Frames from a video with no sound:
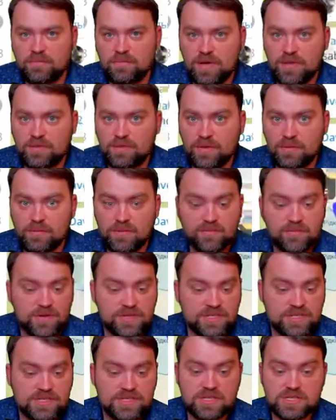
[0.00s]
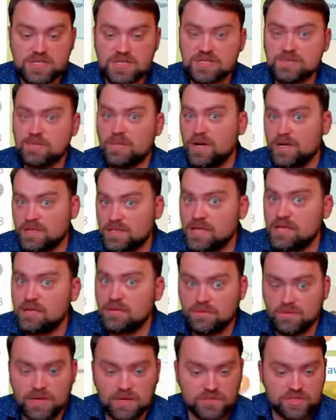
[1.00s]
By the way, my friends, this is my
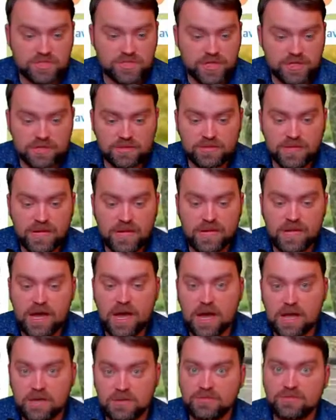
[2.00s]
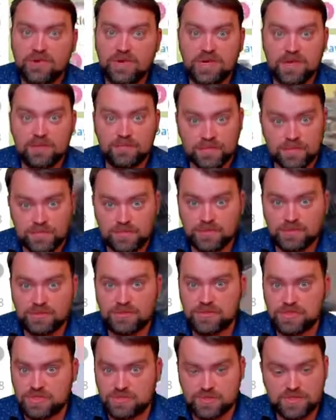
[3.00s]
Telegram channel. I highly recommend you
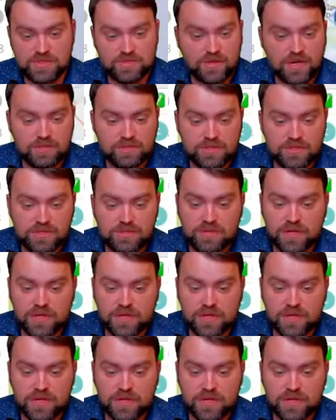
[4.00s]
to subscribe to it,